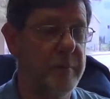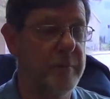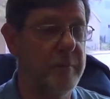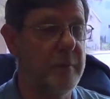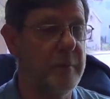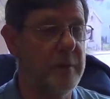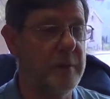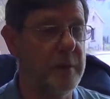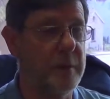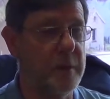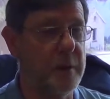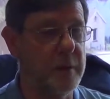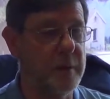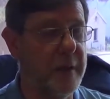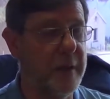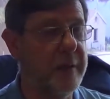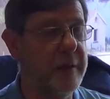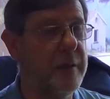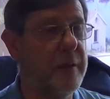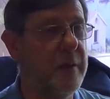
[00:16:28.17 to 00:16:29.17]
the
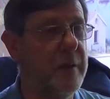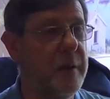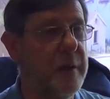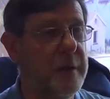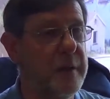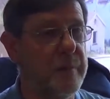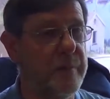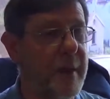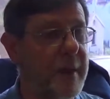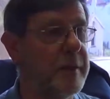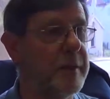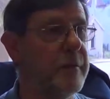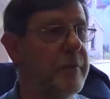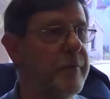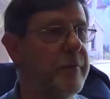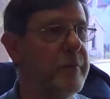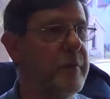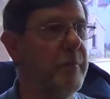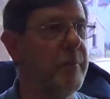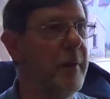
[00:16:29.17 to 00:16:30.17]
tender is
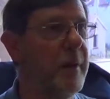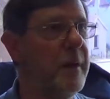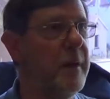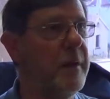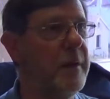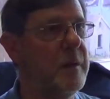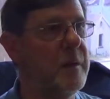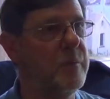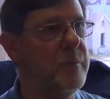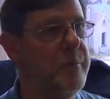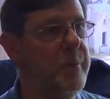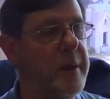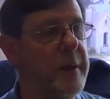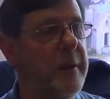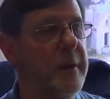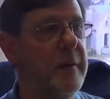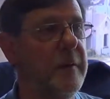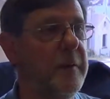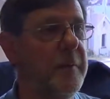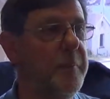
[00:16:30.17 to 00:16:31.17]
massive, the money is
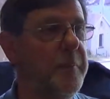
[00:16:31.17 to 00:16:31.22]
big.